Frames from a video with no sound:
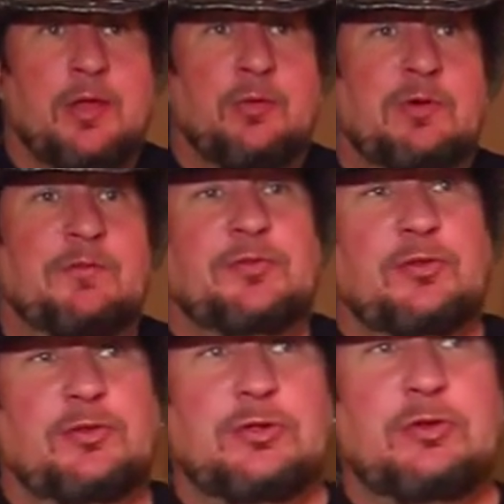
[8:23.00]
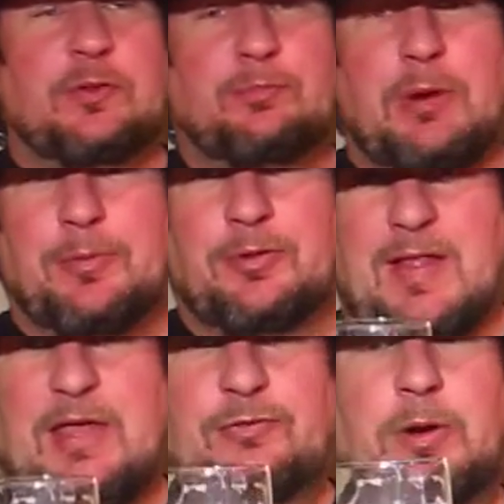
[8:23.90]
preferences on using proper
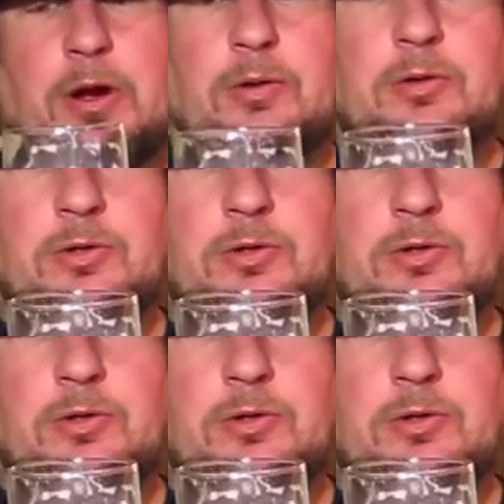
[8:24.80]
glassware.